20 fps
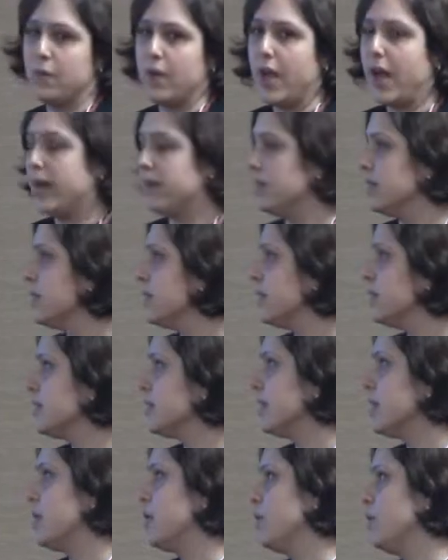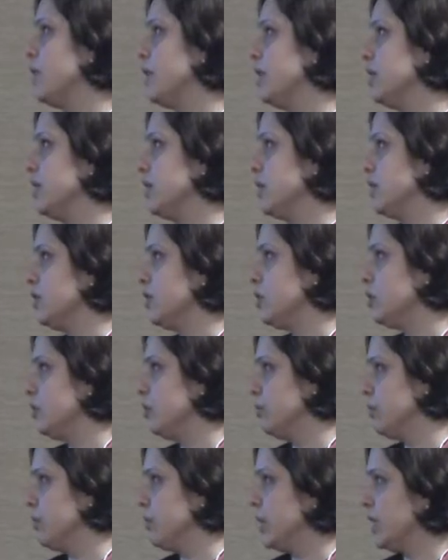We had a system with
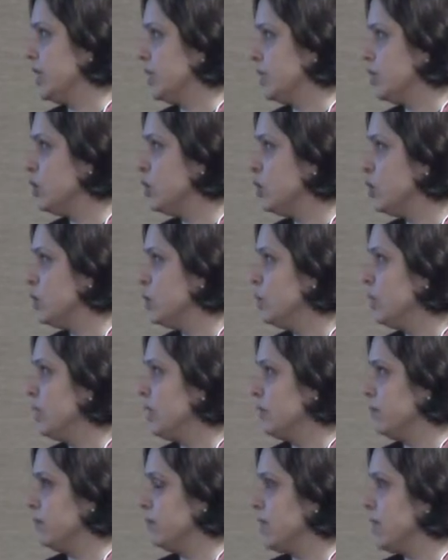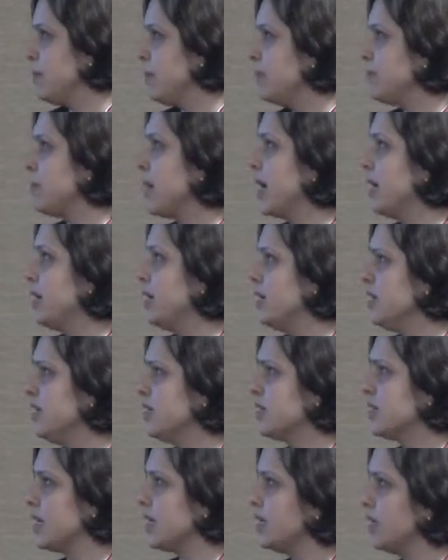two lipid
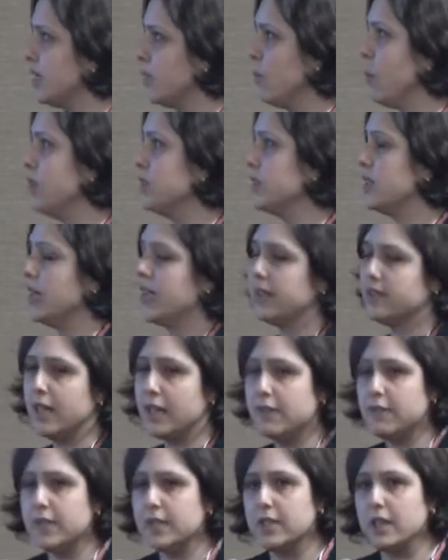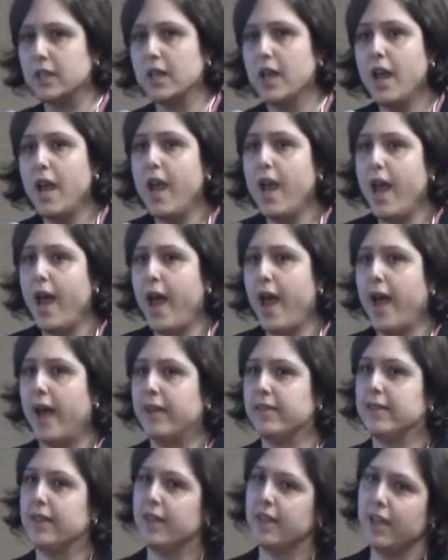bilayers and then water and everything.
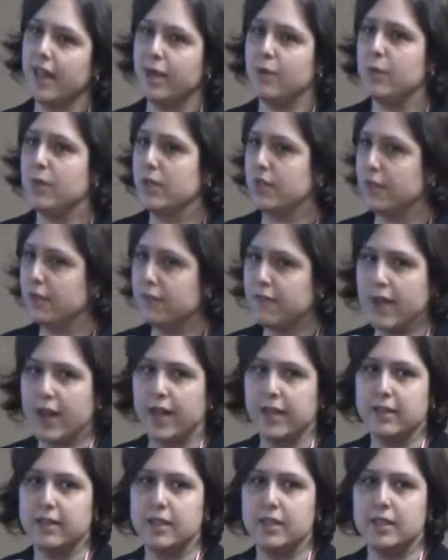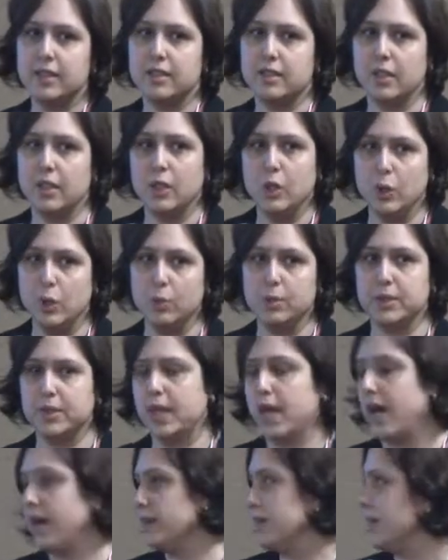And again, we refined these loops
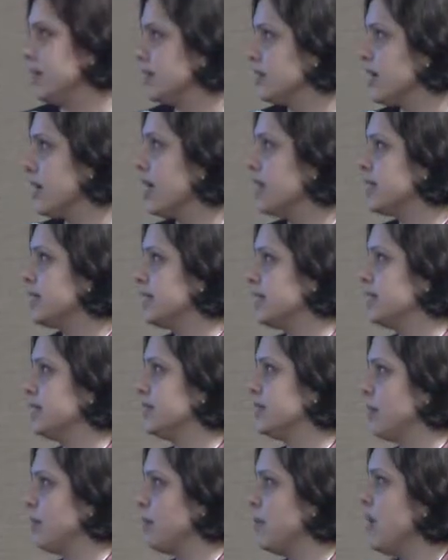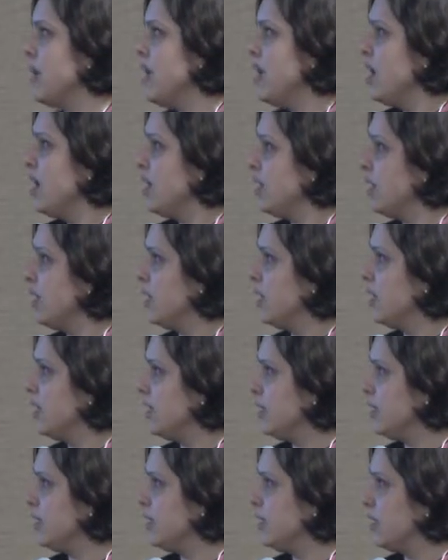and the entire system
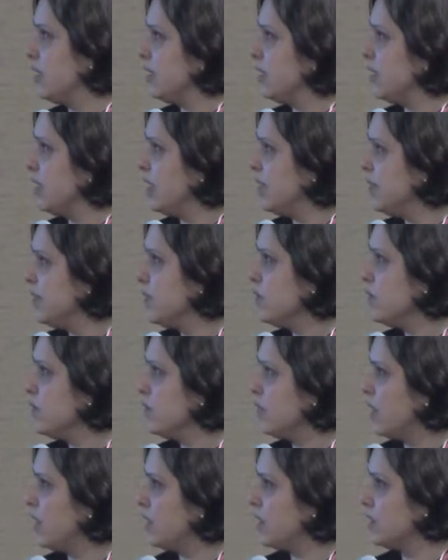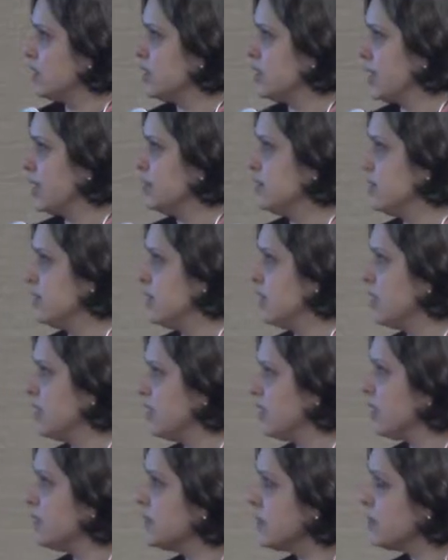in a few hundred
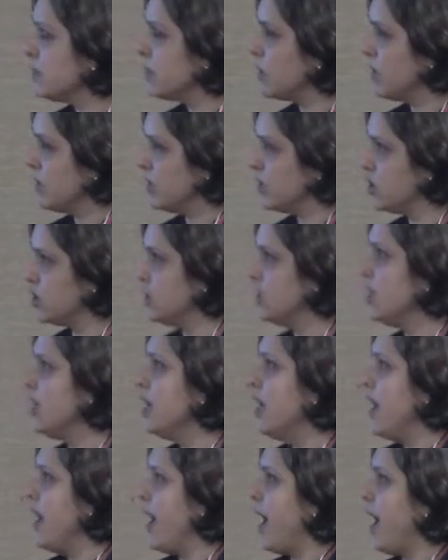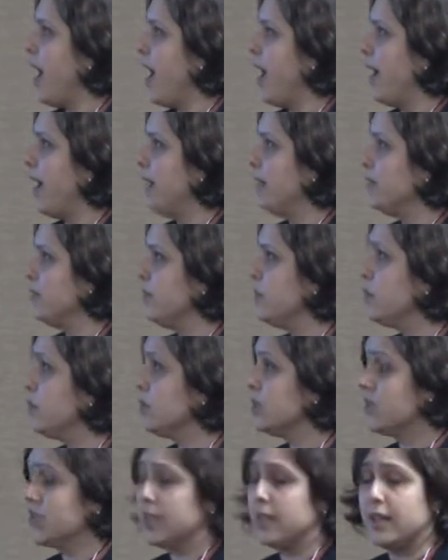nanoseconds of simulation. And we
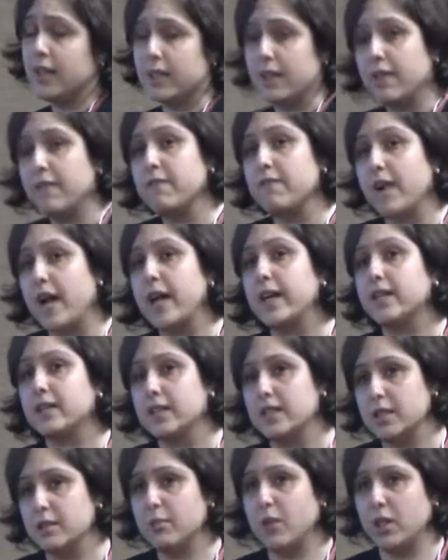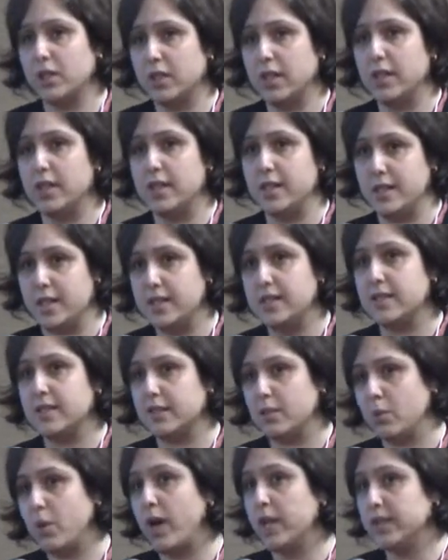could see that, in fact, this model
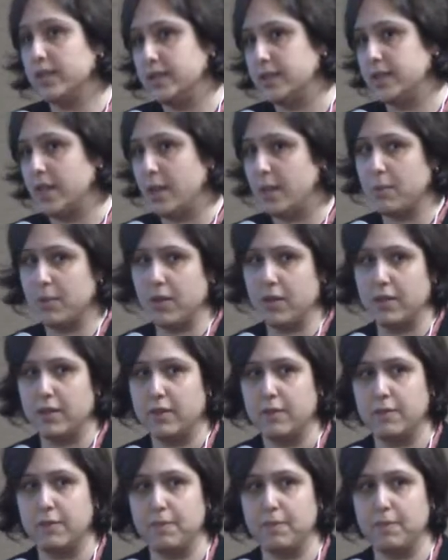is quite stable.